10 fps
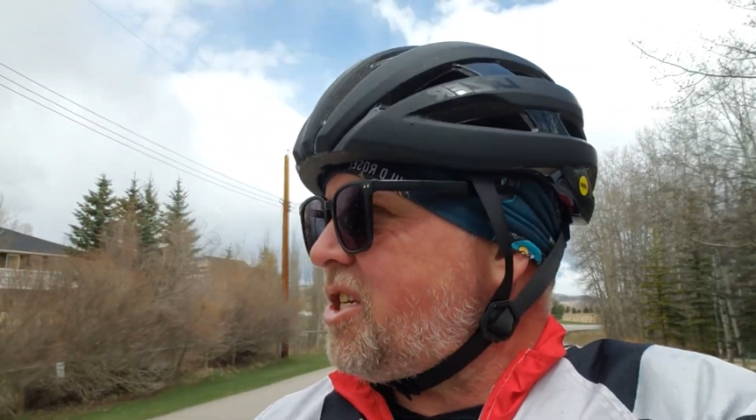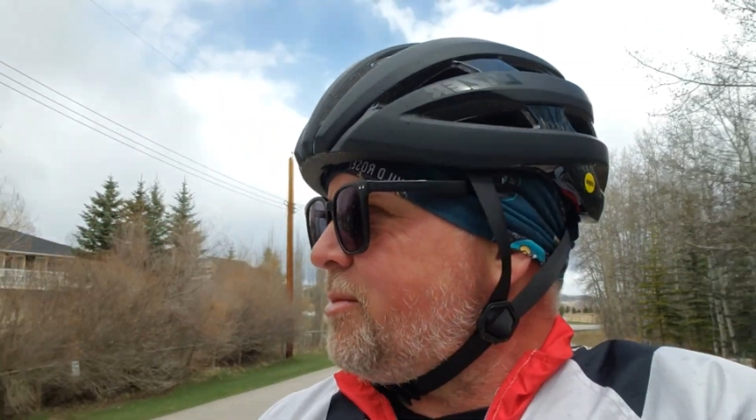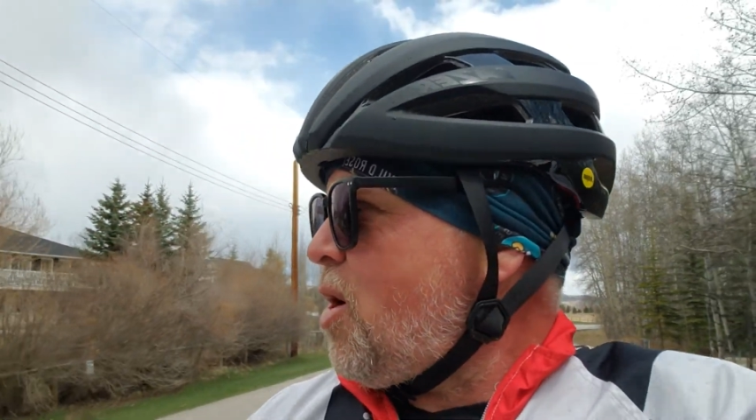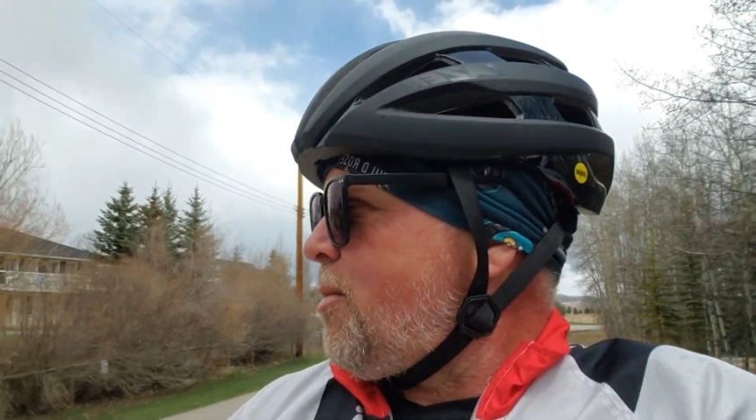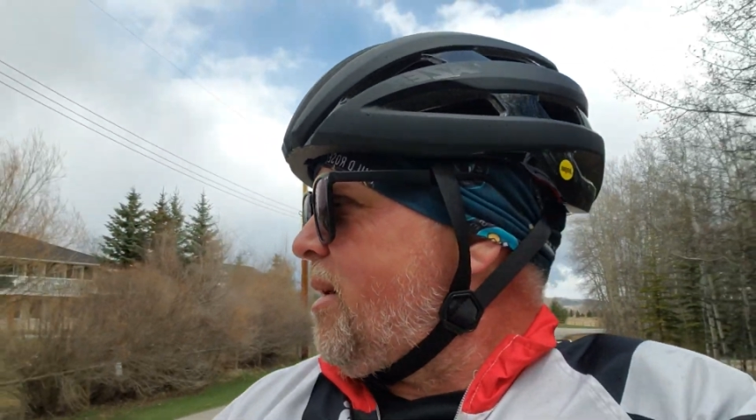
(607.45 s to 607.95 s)
in a
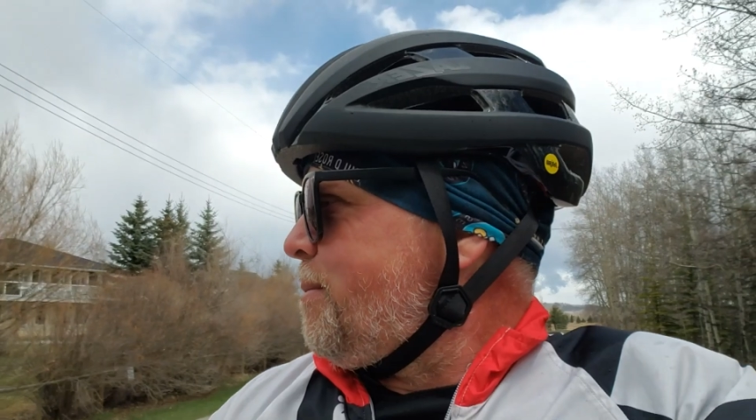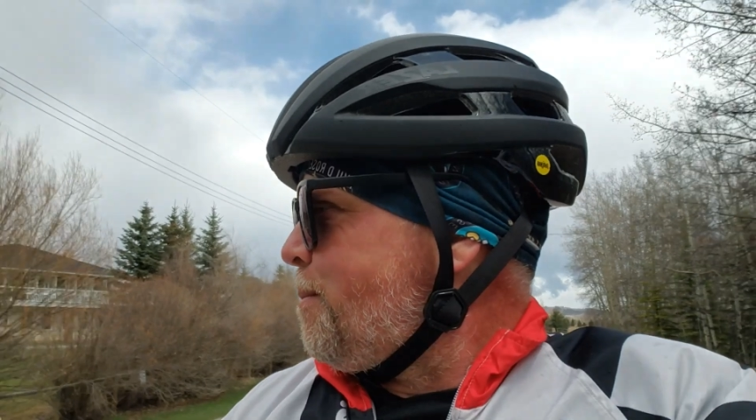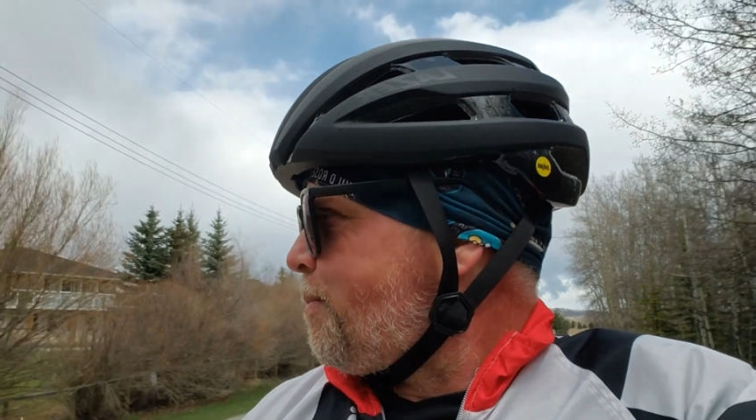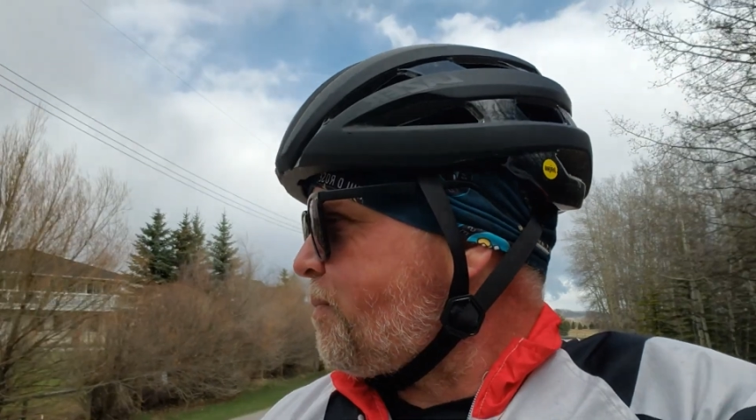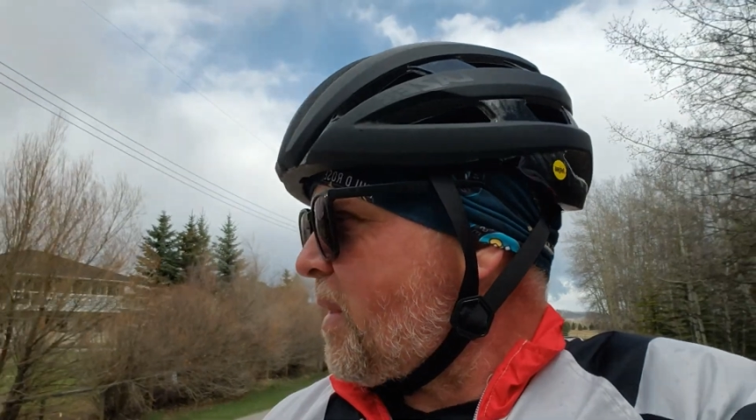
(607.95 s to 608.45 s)
moment.
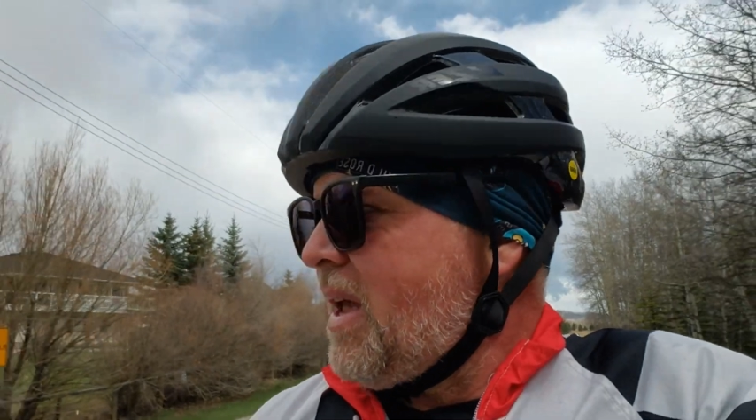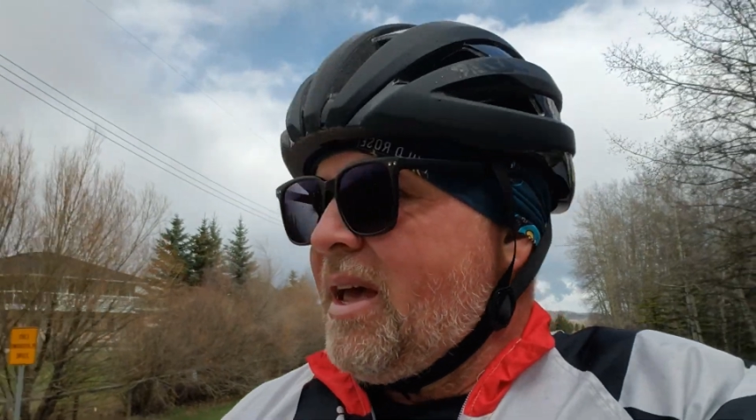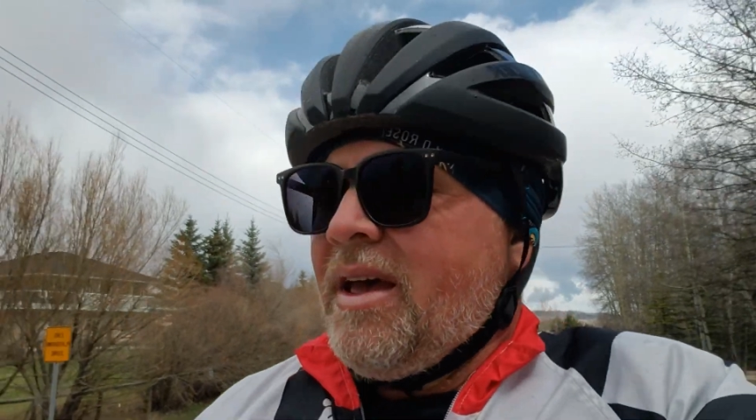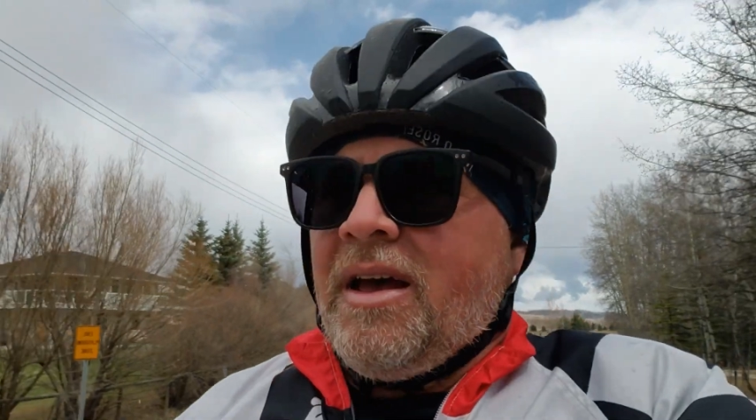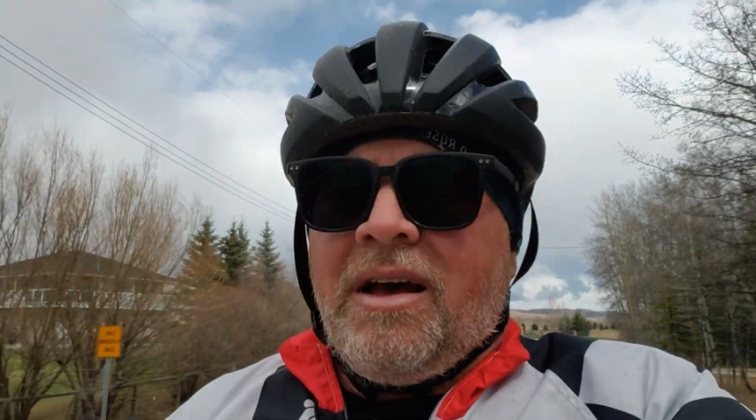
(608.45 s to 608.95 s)

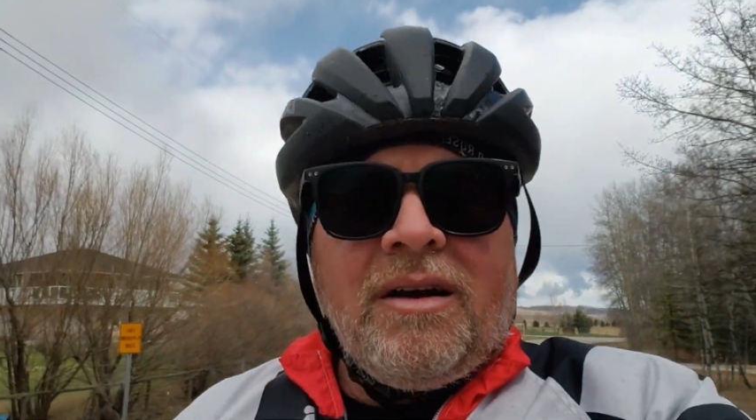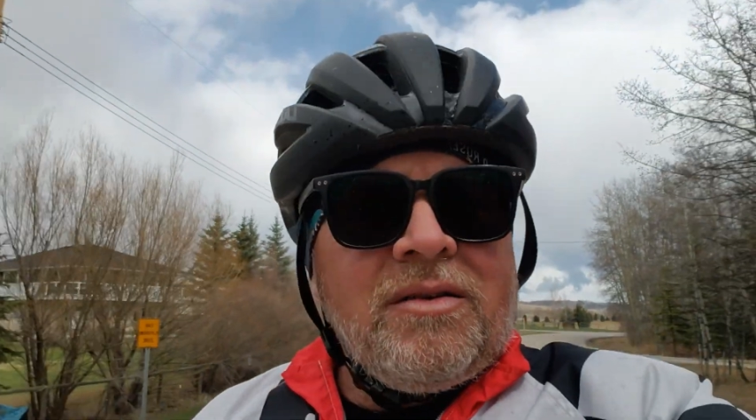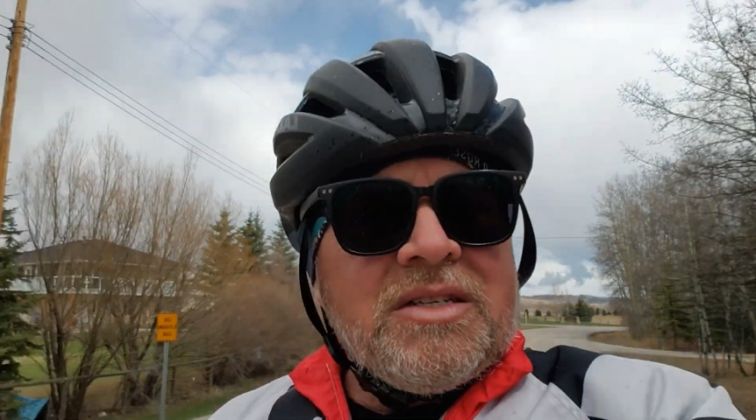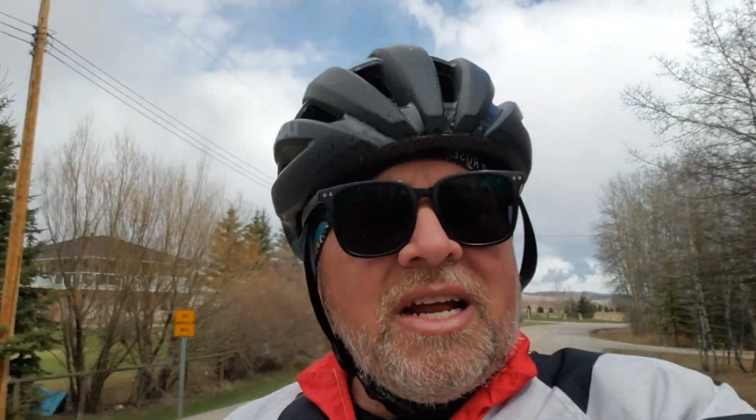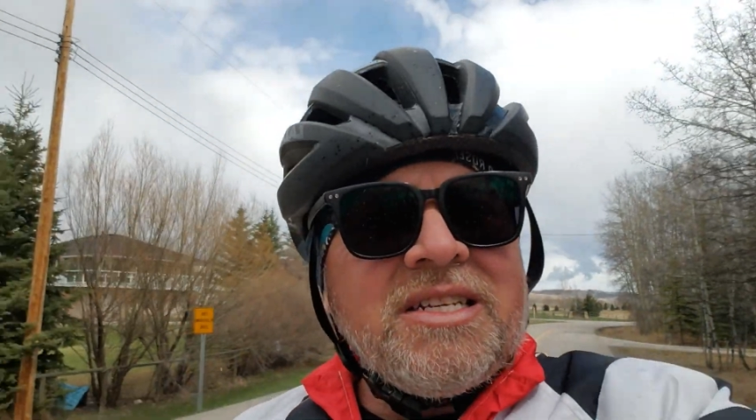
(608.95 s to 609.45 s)

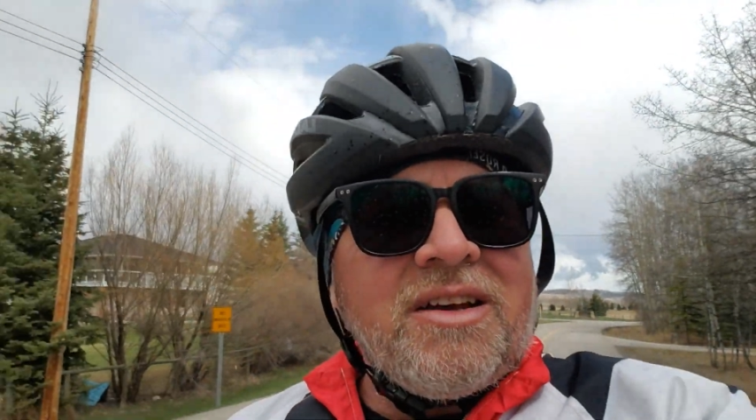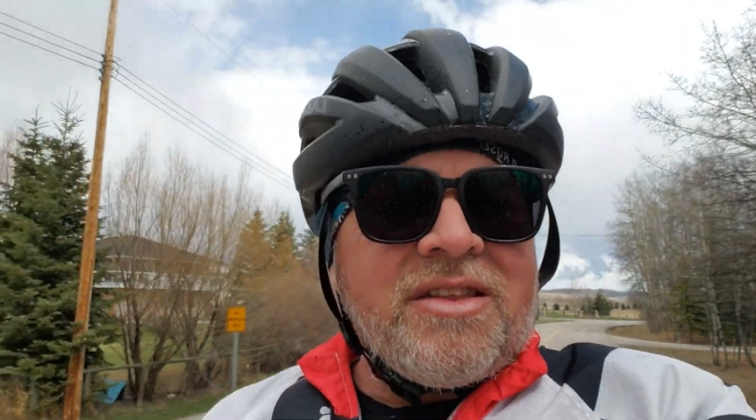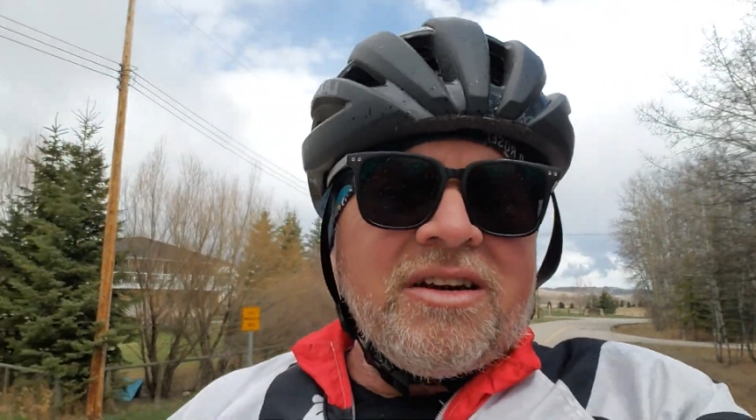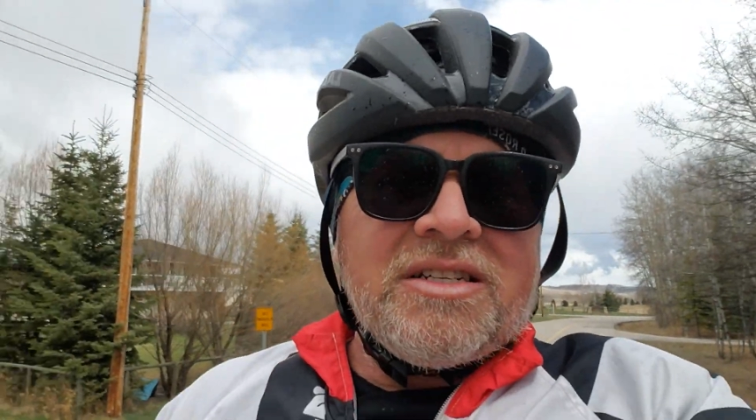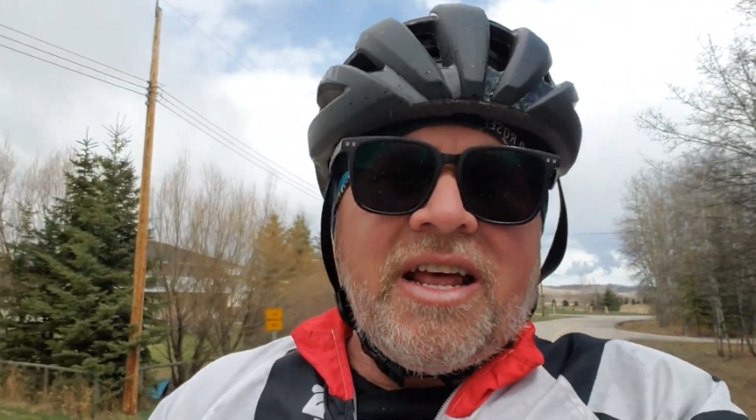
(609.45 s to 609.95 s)
It's nice out
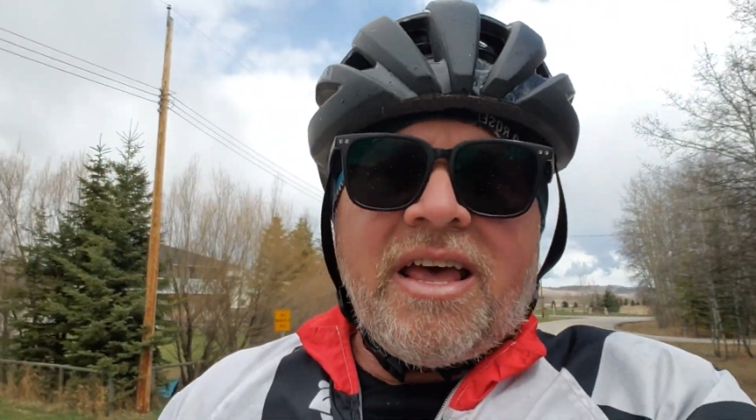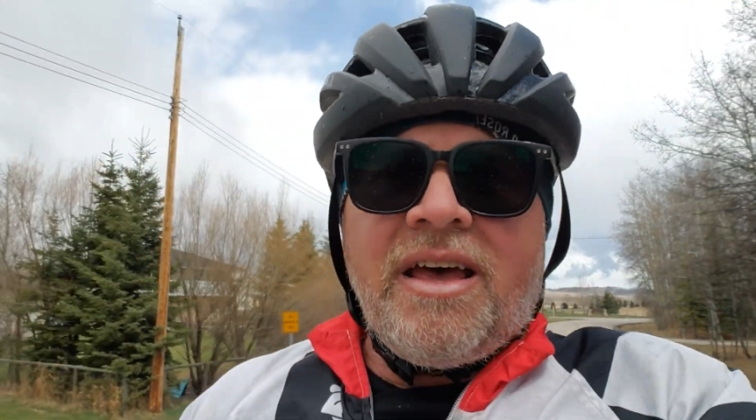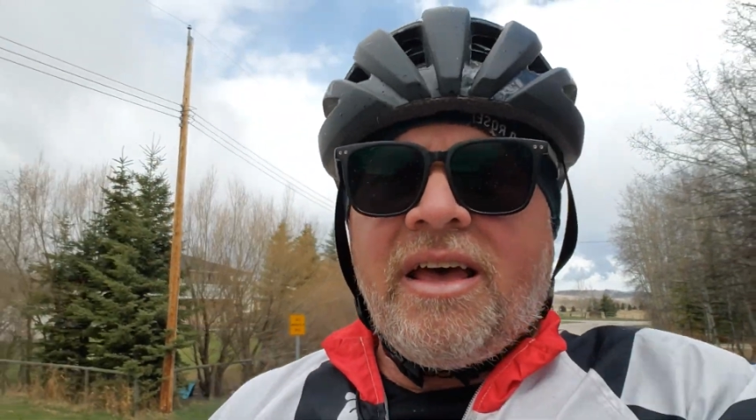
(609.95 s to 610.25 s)
there today.